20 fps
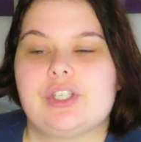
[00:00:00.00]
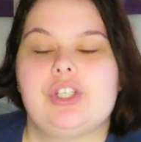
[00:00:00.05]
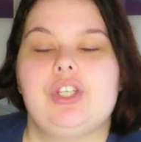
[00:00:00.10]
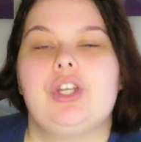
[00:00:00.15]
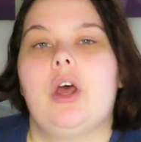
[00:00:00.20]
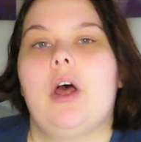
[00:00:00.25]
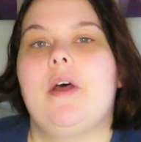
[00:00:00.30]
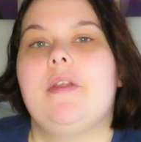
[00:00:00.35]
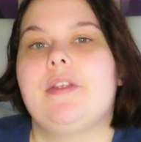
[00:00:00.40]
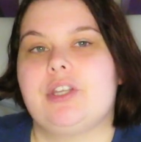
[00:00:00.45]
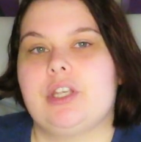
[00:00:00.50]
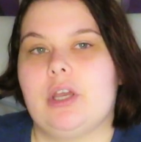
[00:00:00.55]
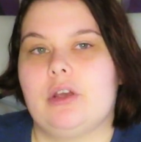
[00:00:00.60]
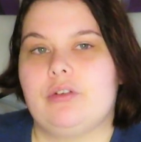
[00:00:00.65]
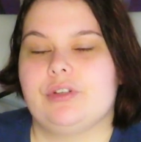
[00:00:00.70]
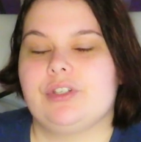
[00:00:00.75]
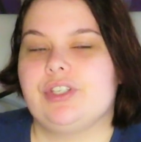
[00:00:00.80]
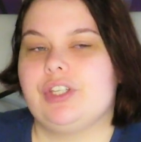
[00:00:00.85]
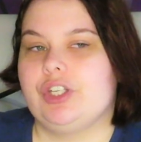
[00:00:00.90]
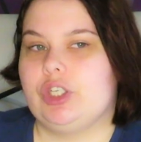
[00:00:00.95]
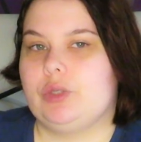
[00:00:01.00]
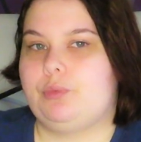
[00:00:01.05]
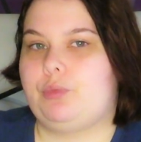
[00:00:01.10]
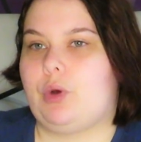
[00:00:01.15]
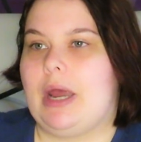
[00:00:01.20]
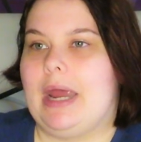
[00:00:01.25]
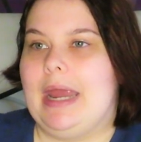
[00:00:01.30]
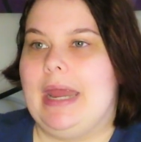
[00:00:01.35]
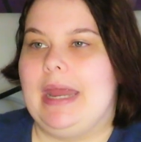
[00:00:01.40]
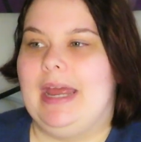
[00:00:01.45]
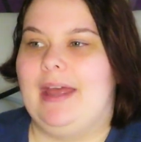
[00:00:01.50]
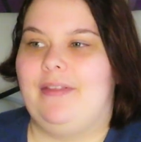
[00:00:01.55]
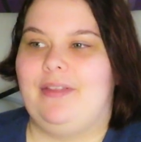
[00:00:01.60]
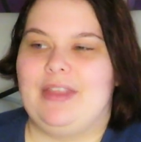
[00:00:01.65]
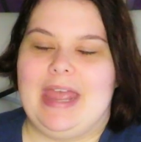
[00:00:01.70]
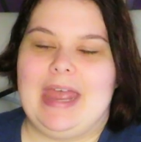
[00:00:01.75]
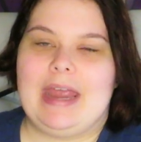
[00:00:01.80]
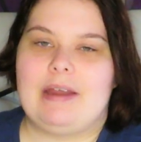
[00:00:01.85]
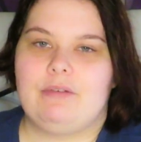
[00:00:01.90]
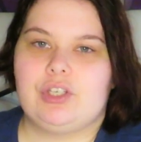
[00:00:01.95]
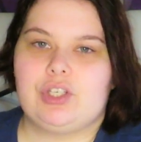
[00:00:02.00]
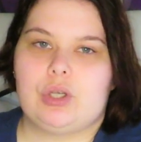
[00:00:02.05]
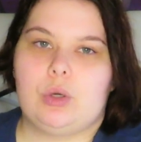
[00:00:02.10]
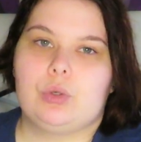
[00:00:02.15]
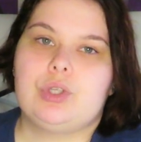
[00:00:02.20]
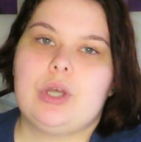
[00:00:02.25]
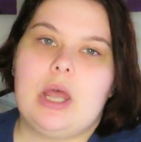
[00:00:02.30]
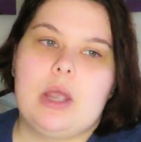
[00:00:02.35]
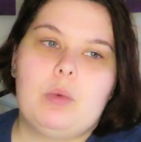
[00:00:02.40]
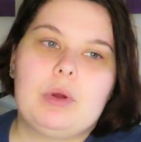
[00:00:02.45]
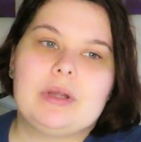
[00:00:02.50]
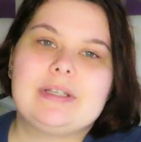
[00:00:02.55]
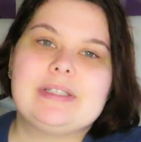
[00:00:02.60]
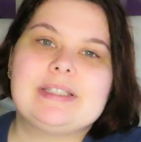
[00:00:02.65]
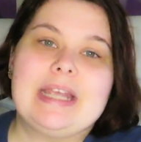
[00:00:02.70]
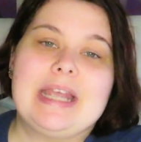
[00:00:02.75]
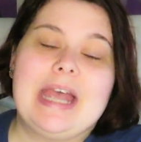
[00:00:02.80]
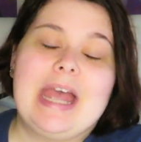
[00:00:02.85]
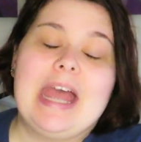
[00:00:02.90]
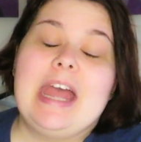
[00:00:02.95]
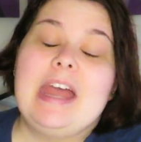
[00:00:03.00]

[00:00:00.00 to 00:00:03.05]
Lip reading: So you know the deodorants that you spray and the aerosol type ones?